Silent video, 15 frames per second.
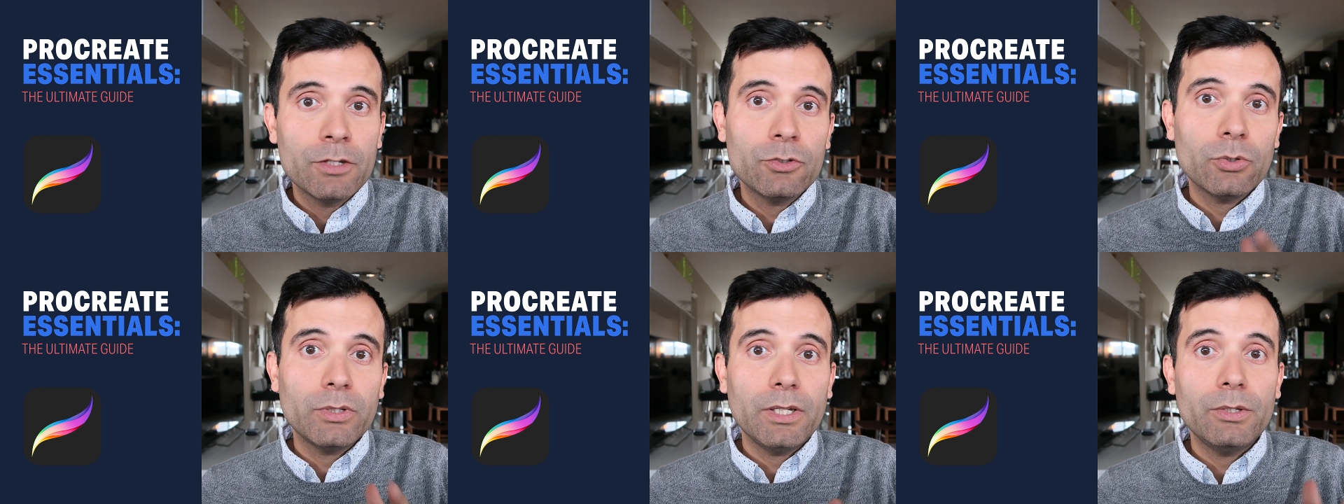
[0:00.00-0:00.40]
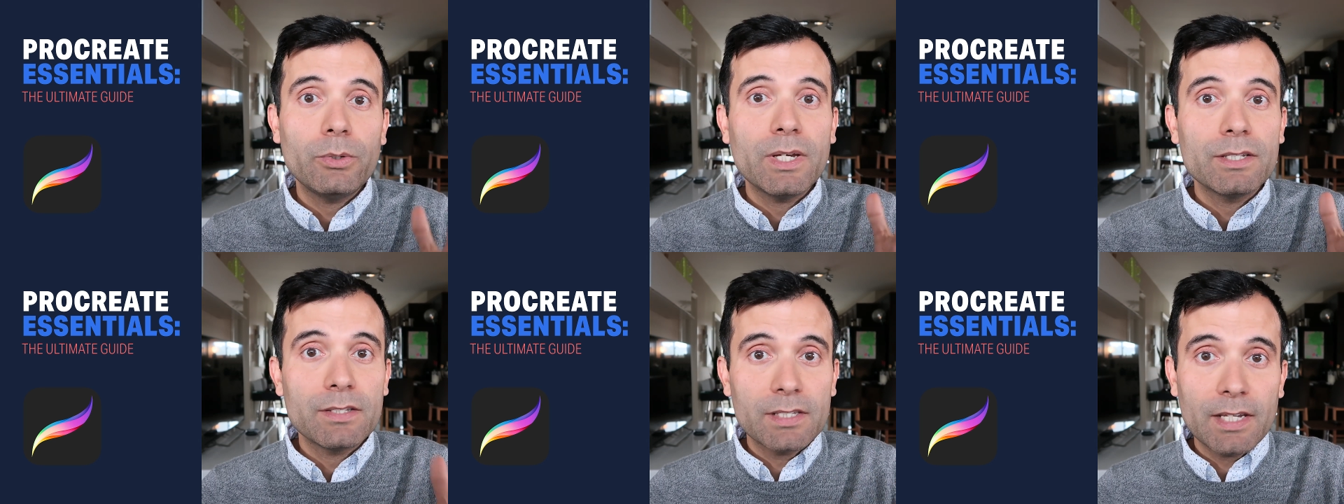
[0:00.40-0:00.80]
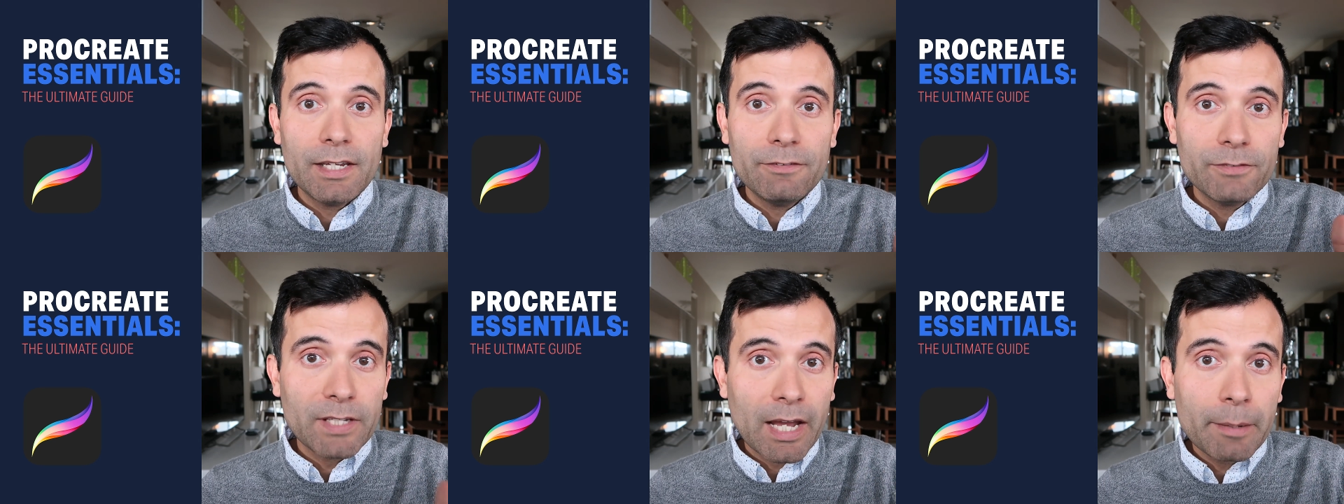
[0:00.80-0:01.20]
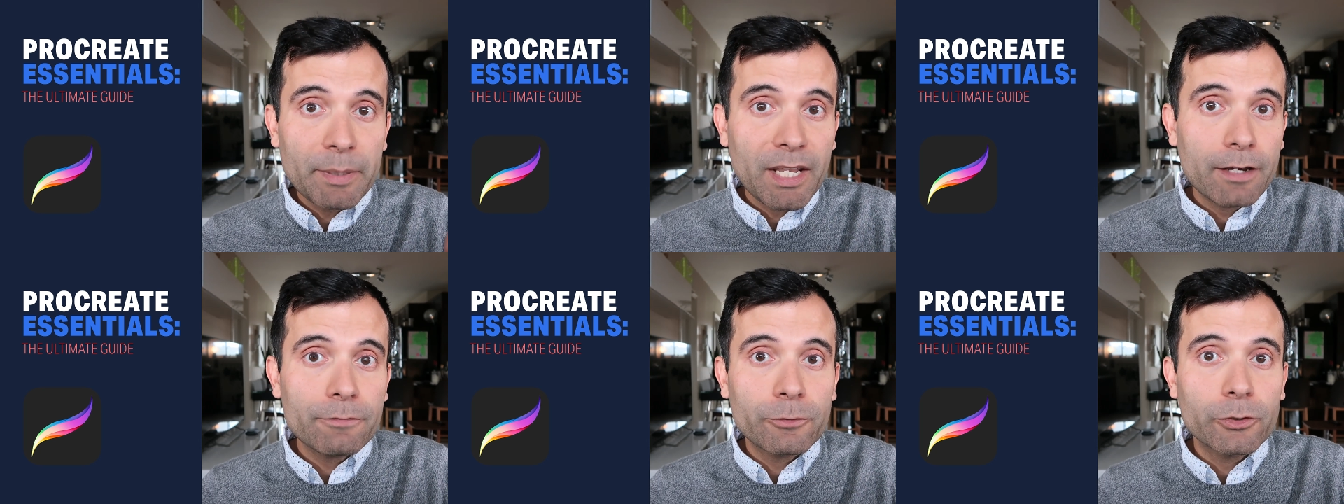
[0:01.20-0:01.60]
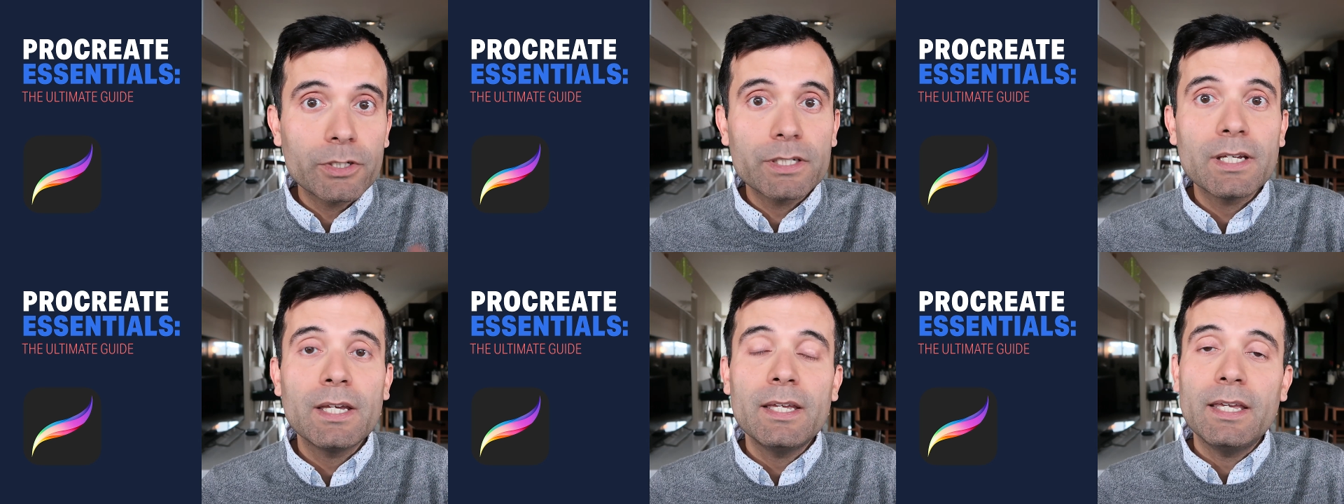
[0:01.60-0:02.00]
so that you can save time and
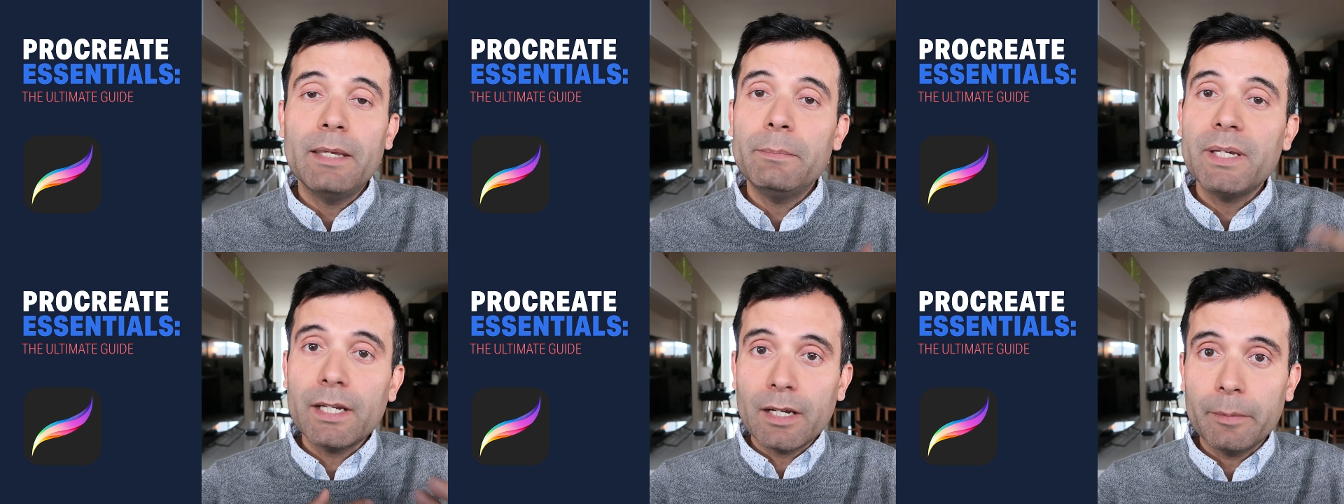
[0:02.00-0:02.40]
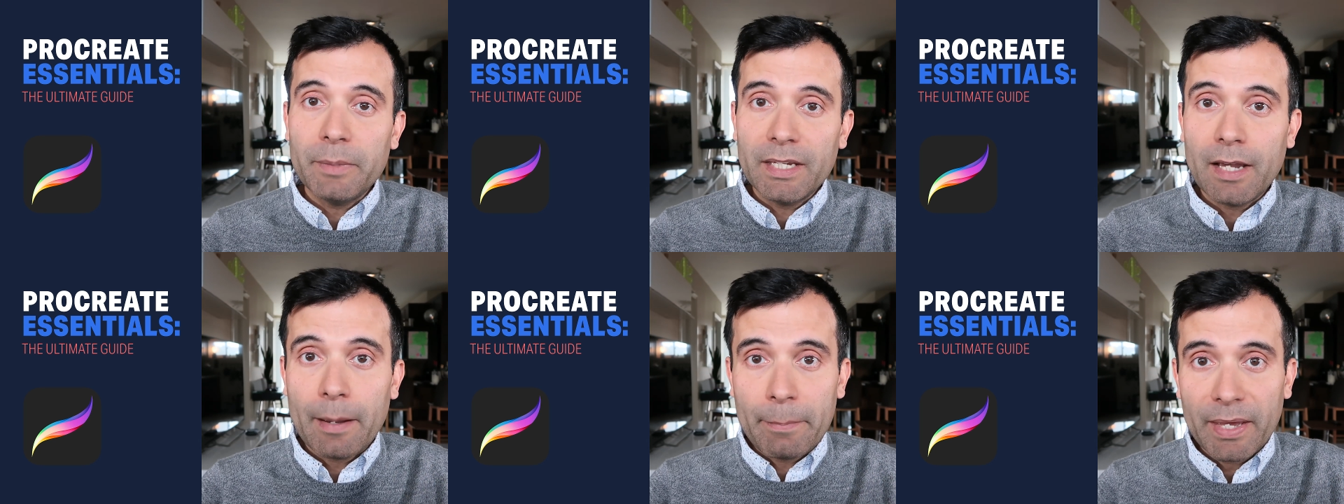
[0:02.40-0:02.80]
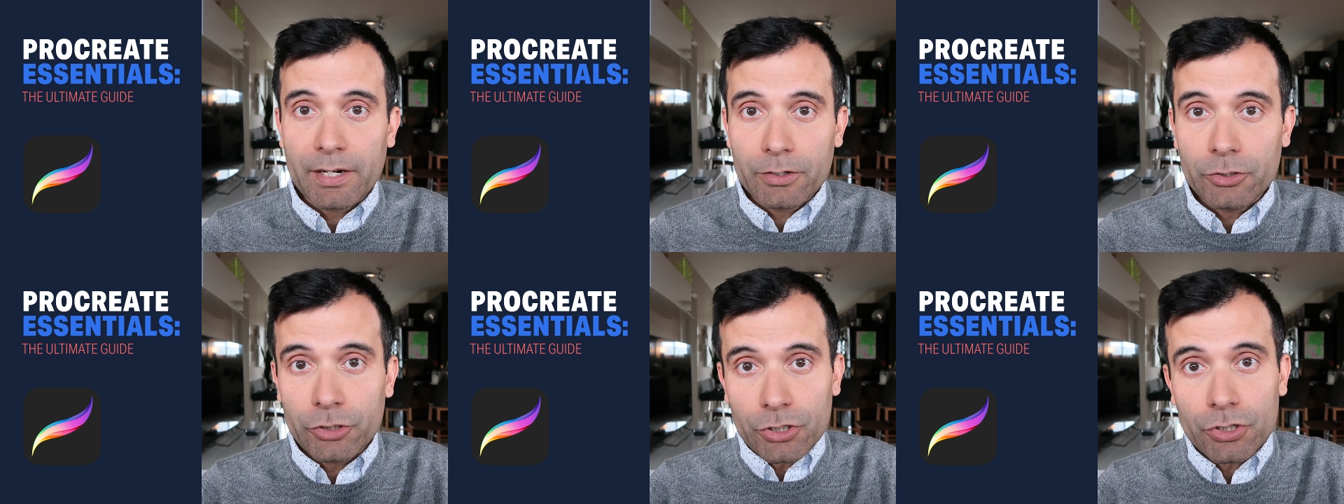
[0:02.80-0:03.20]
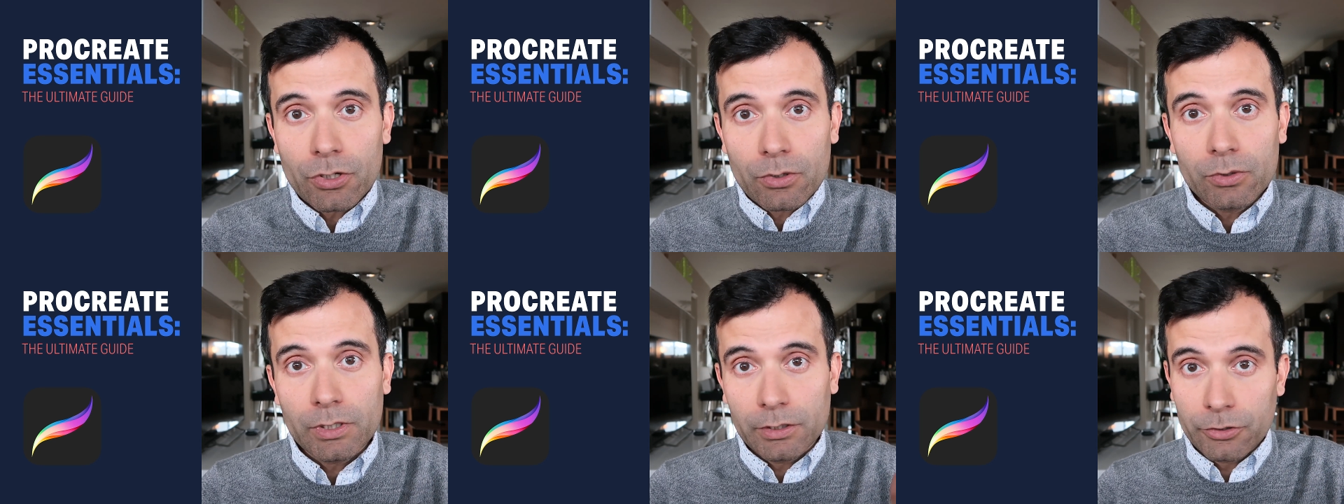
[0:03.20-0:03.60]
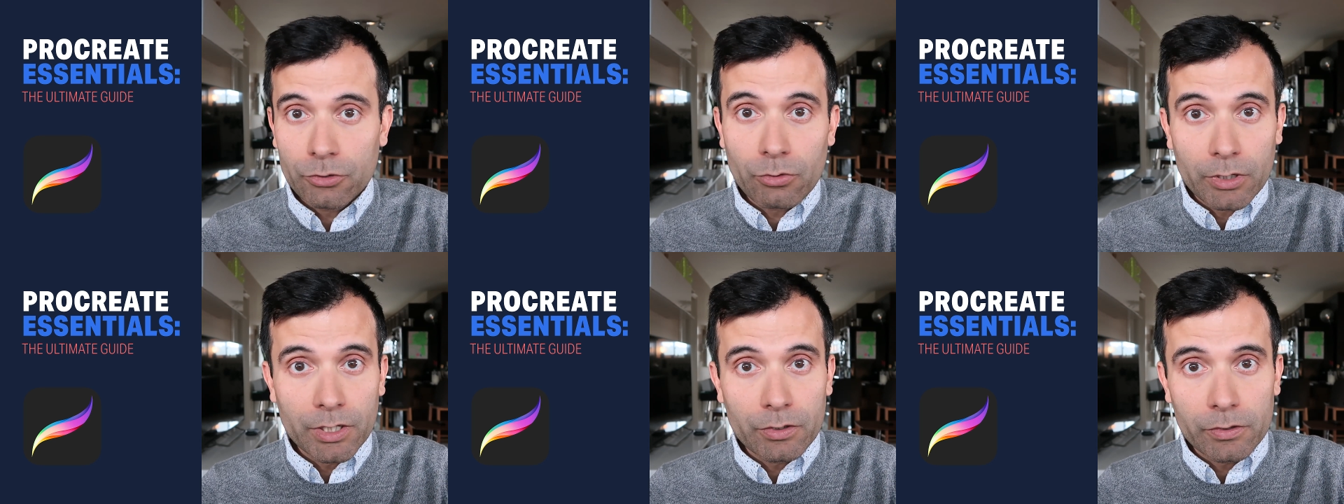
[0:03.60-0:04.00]
effort in becoming a better digital
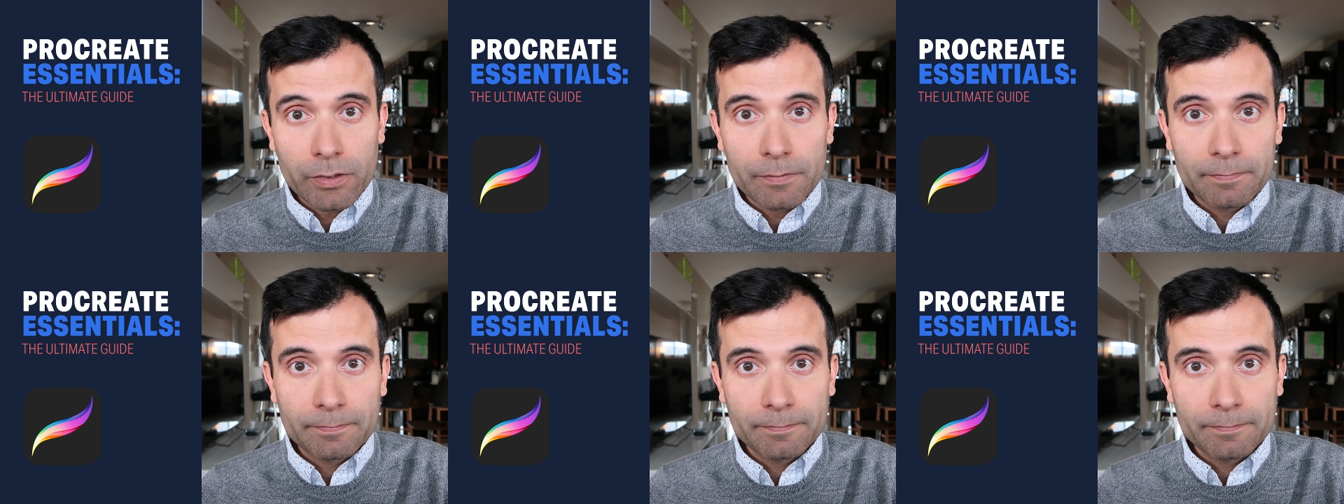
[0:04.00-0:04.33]
illustrator.